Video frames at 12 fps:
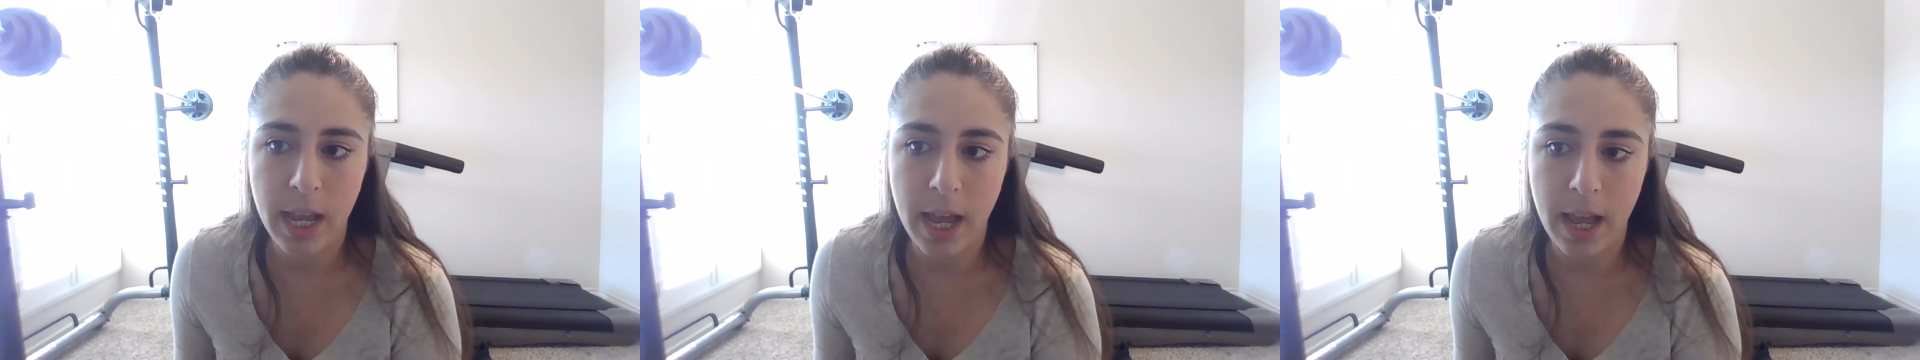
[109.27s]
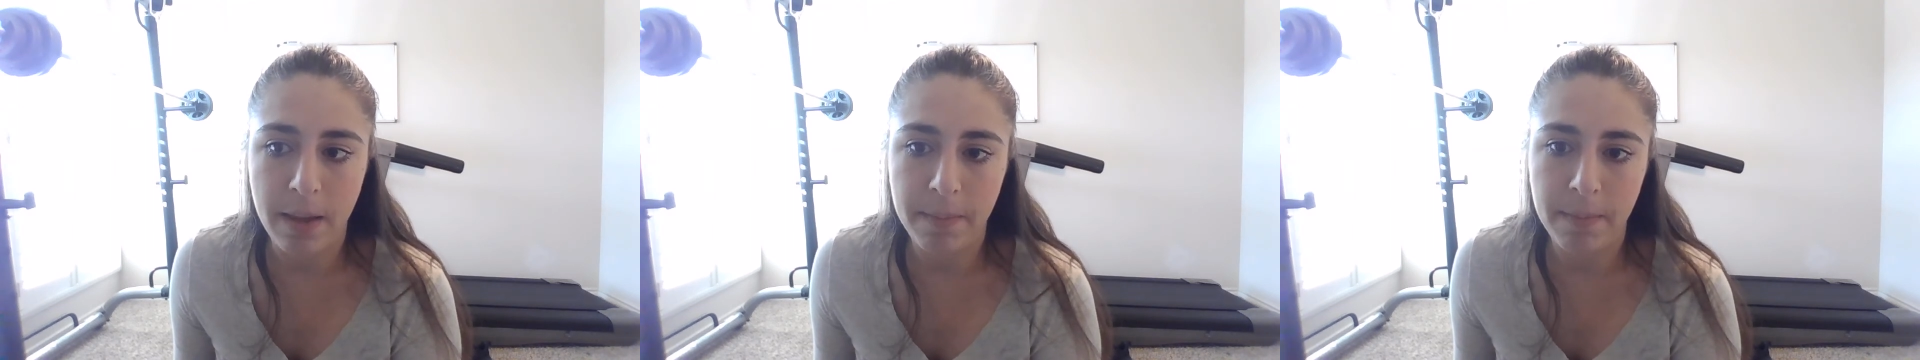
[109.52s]

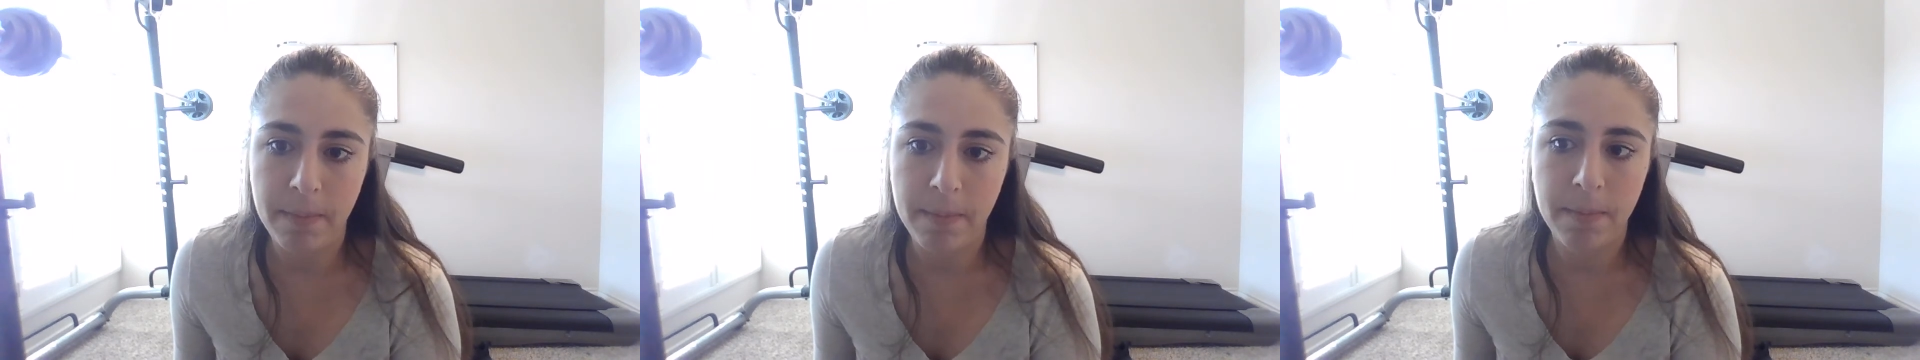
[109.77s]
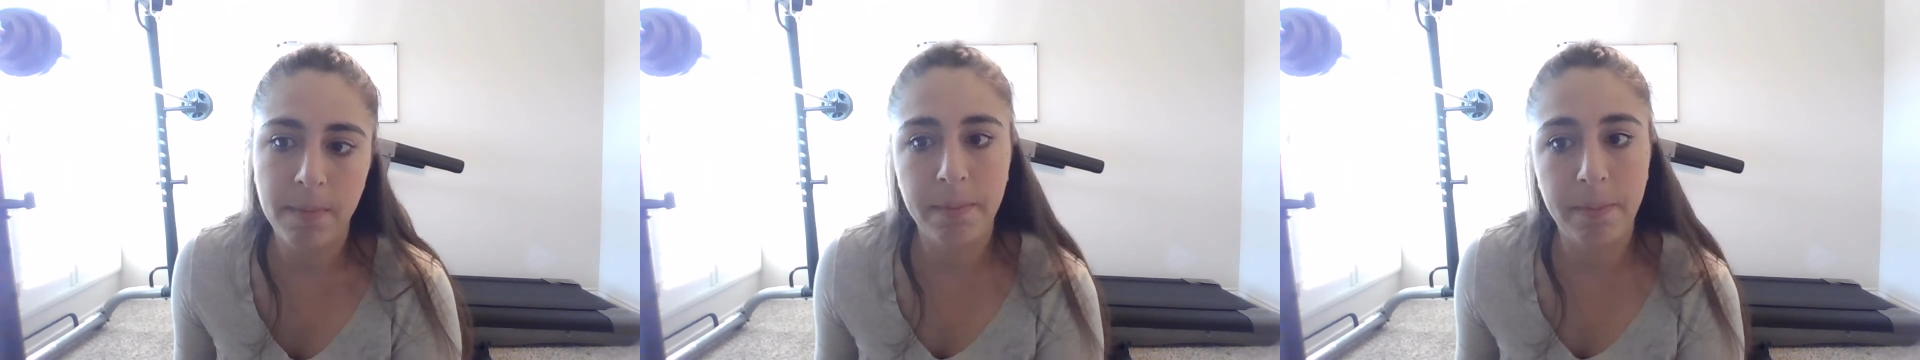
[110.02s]

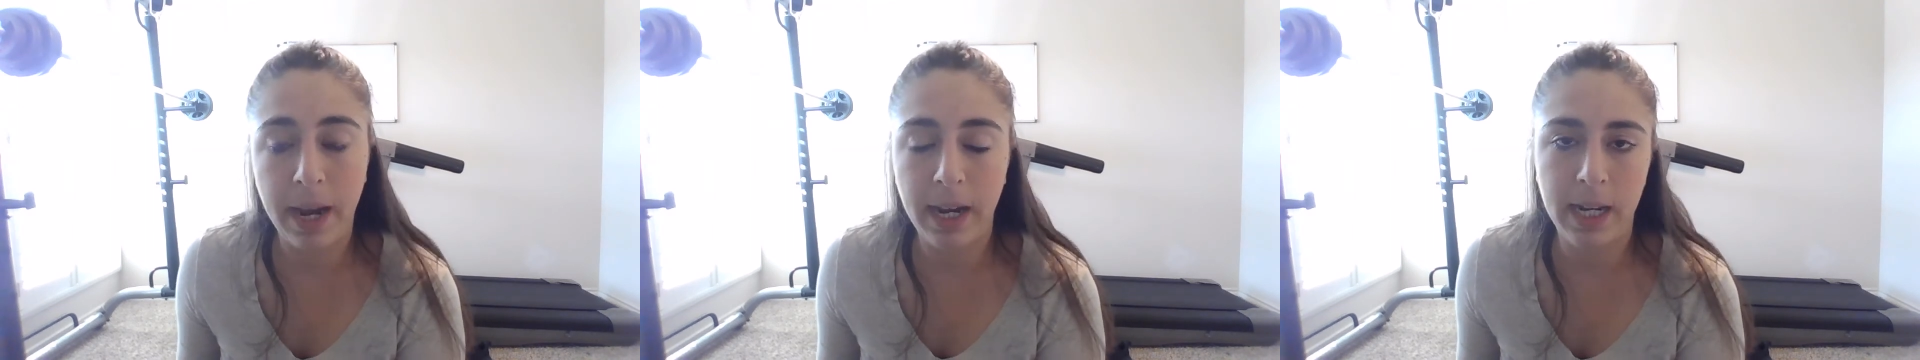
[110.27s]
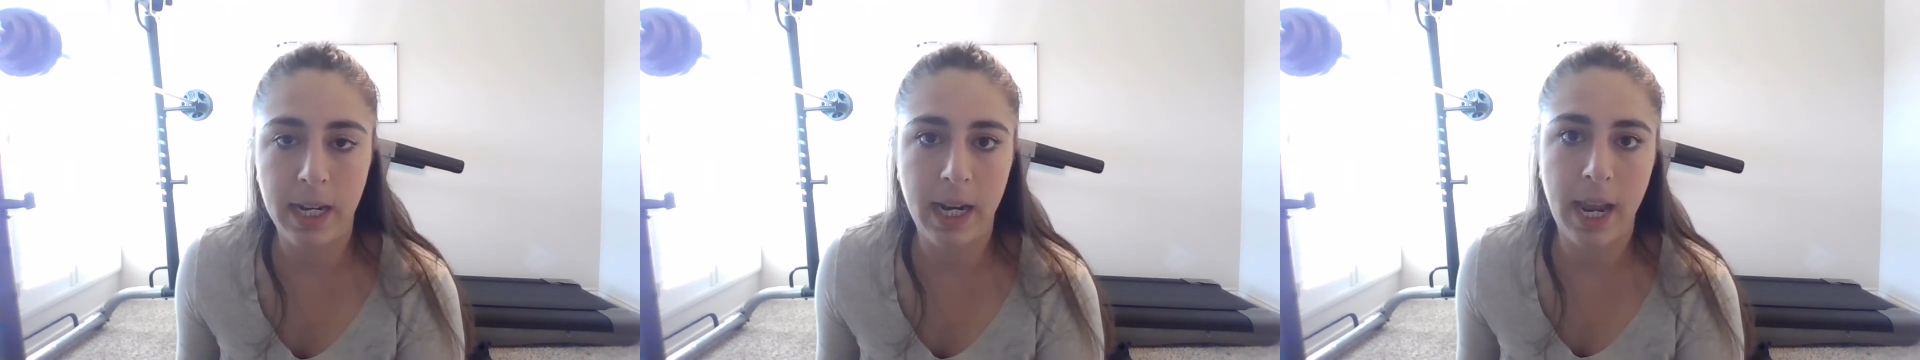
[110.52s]
might
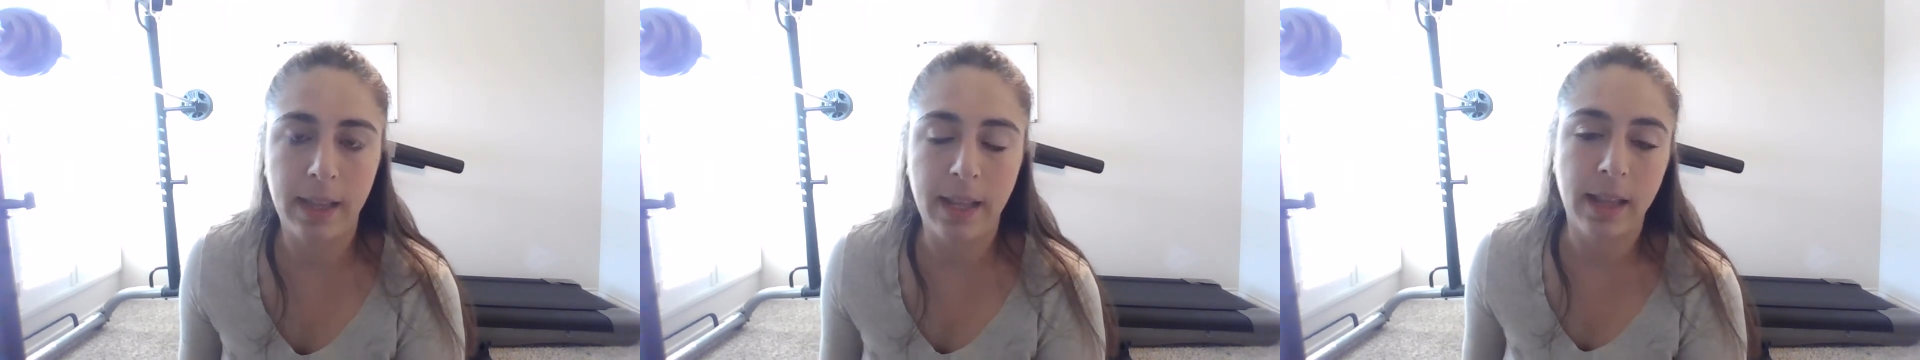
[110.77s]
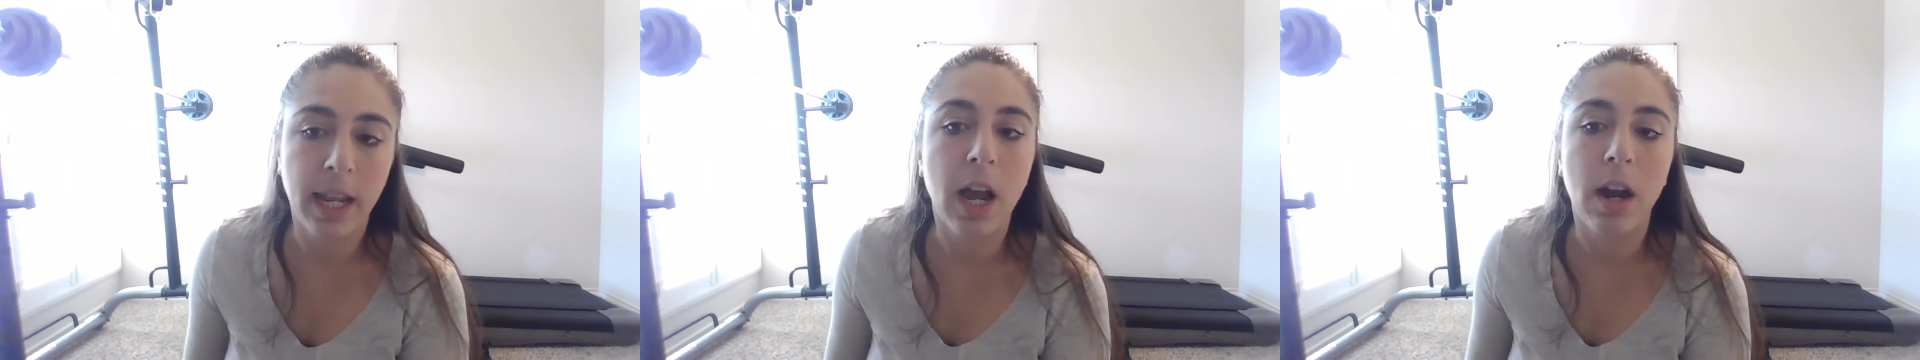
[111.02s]
indicate
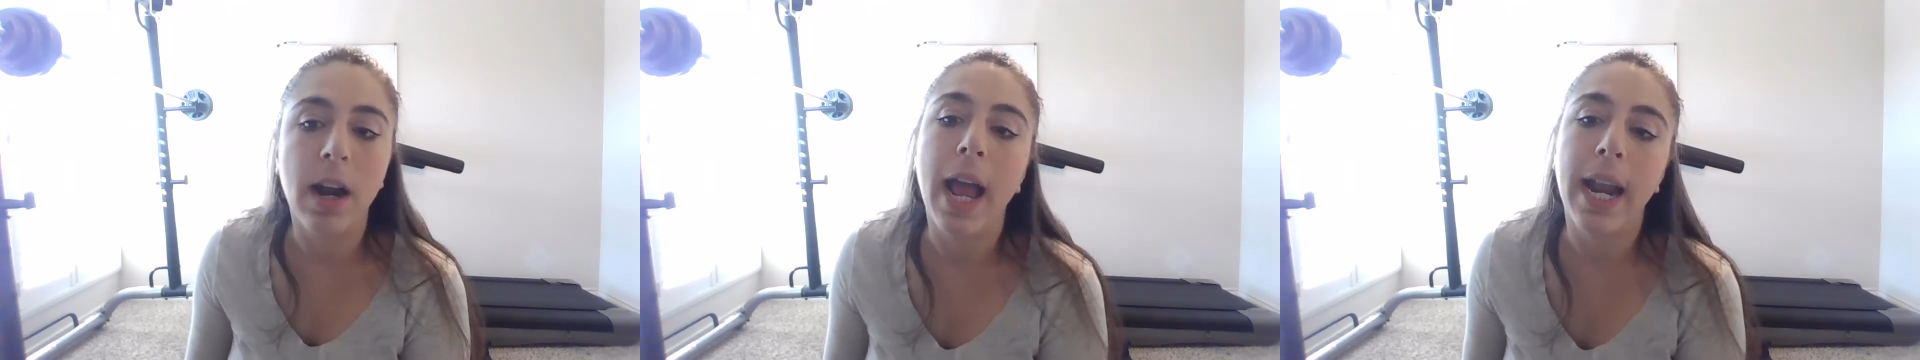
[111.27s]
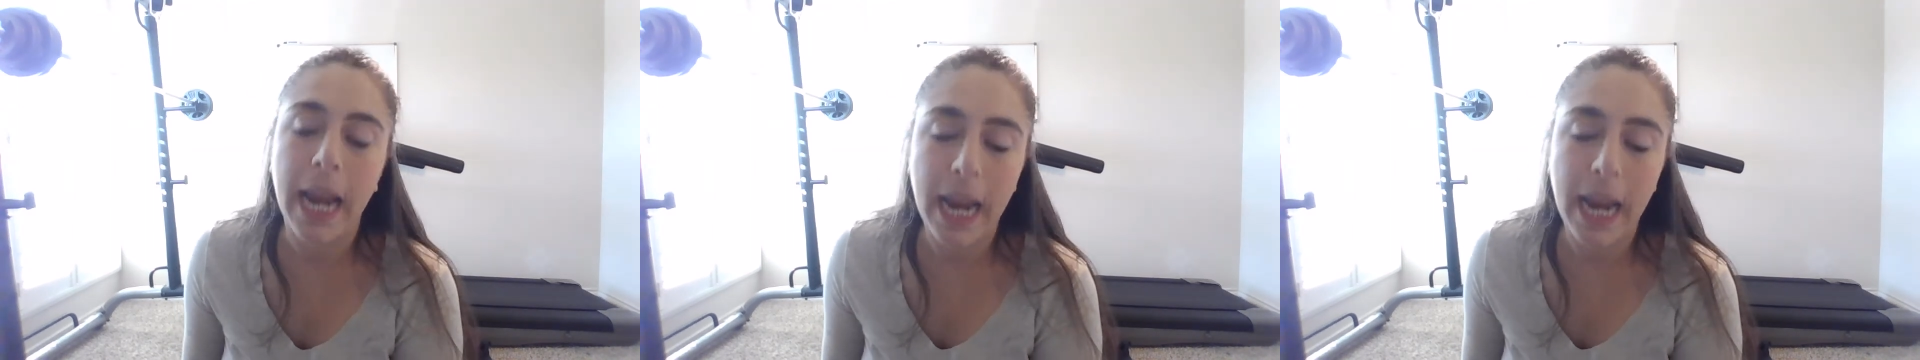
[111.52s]
that they are at